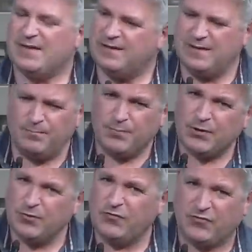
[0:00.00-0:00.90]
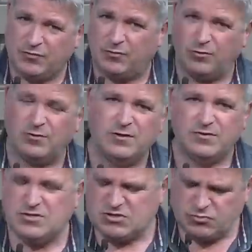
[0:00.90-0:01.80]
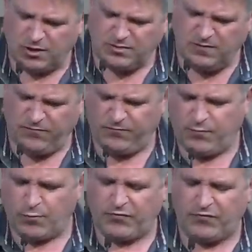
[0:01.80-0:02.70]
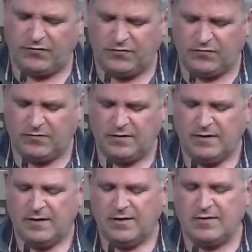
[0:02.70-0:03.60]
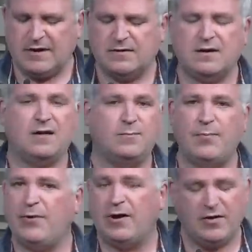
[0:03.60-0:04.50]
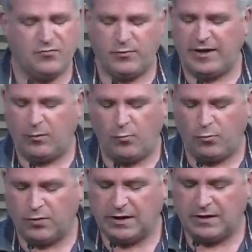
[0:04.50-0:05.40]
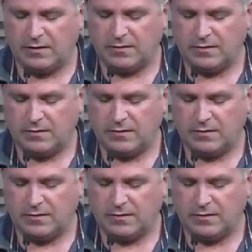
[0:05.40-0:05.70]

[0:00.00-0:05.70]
impersonal, destructive forces that come upon us without warning,